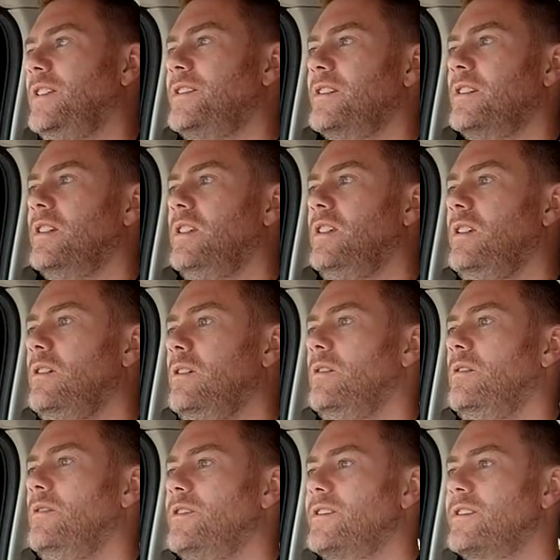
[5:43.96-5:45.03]
and
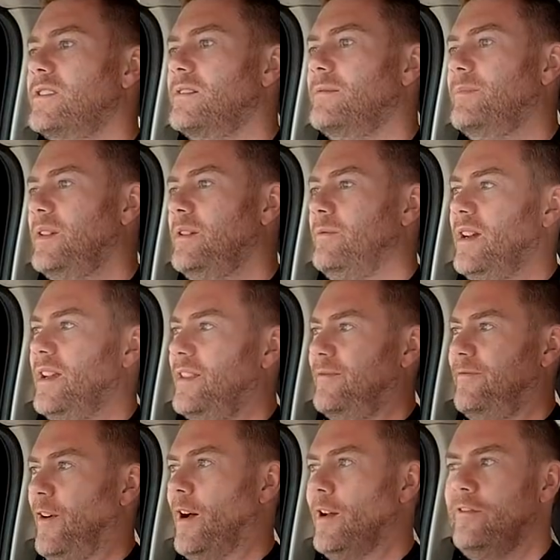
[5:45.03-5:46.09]
you'd be
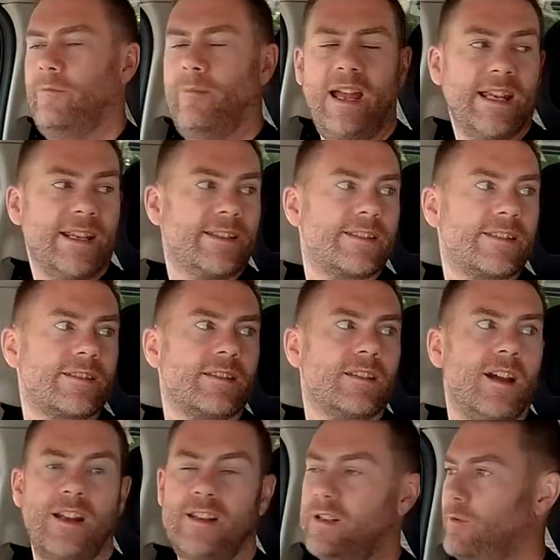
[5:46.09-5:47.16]
with 5
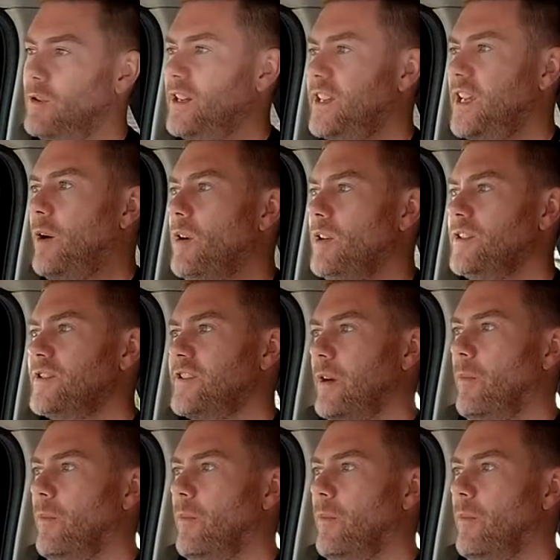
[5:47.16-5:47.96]
mates, and you'd want to go on